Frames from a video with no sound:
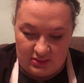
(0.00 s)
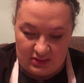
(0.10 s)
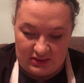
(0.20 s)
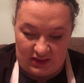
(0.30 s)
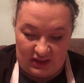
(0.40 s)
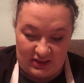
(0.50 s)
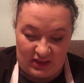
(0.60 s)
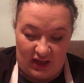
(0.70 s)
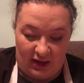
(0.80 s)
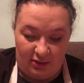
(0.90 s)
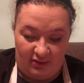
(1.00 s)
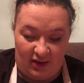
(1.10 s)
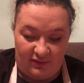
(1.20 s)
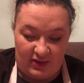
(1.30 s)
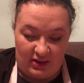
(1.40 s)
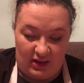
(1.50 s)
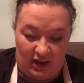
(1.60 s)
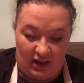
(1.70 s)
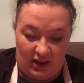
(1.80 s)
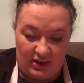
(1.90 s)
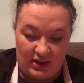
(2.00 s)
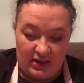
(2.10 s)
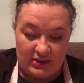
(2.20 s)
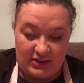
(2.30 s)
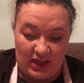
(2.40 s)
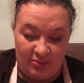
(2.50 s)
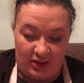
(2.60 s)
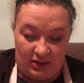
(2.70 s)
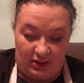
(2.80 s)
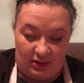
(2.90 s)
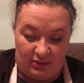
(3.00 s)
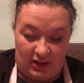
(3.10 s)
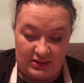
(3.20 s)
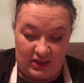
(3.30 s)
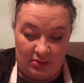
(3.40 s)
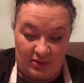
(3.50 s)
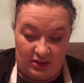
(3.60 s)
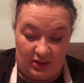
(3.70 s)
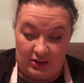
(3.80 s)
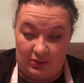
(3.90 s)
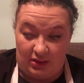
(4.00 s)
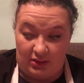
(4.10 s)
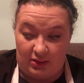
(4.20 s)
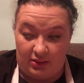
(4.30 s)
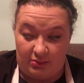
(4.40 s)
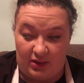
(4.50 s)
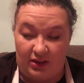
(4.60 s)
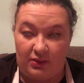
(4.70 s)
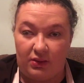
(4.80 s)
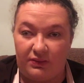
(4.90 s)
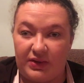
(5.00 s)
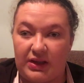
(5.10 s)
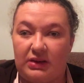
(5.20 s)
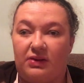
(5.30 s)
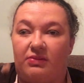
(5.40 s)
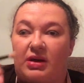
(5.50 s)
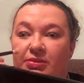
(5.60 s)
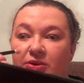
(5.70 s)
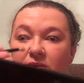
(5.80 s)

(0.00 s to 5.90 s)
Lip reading: I got tired of having a daybed in here. That daybed that you saw in my old video of my blue